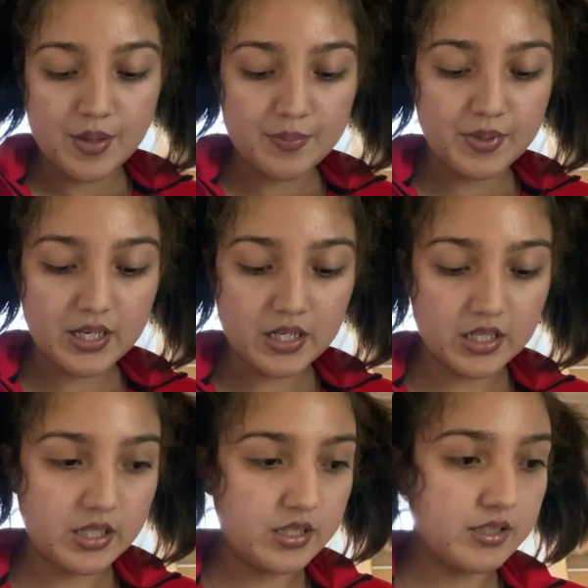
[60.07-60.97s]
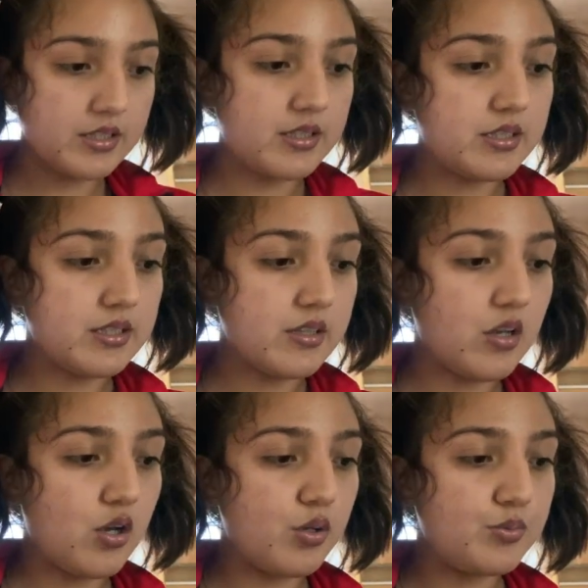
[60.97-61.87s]
because
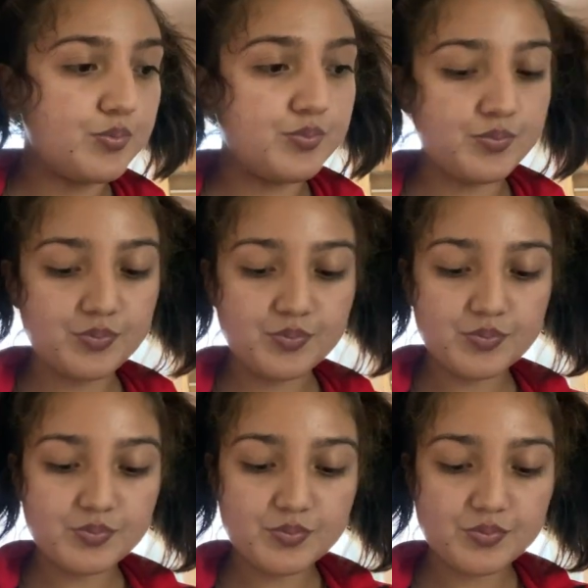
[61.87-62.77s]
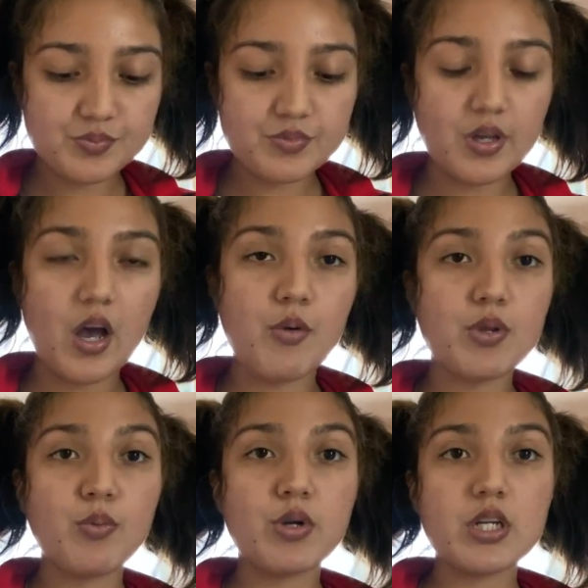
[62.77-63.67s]
I really want to